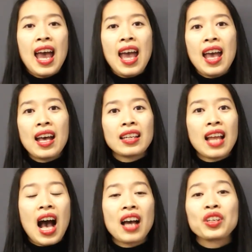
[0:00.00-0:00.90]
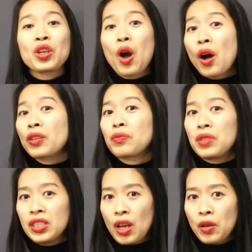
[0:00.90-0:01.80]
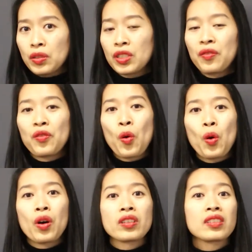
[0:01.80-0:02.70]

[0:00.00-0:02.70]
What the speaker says: and I got results for